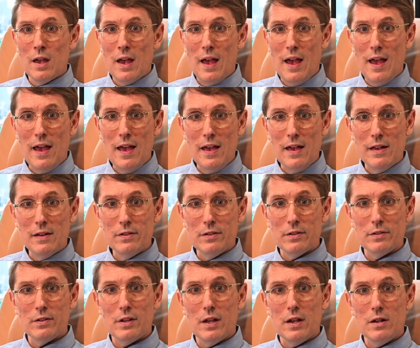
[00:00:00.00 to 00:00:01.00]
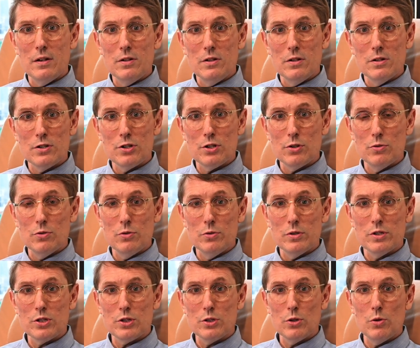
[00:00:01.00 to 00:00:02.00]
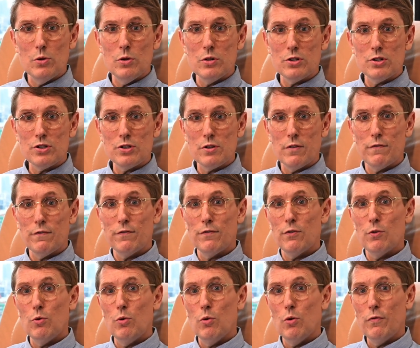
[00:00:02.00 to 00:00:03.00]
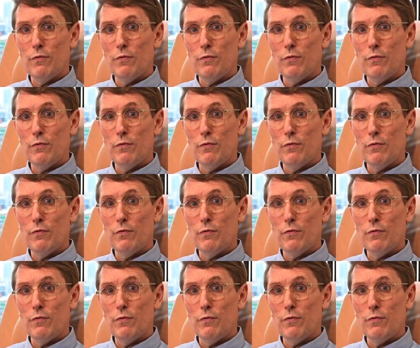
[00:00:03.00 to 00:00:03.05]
and then to search for,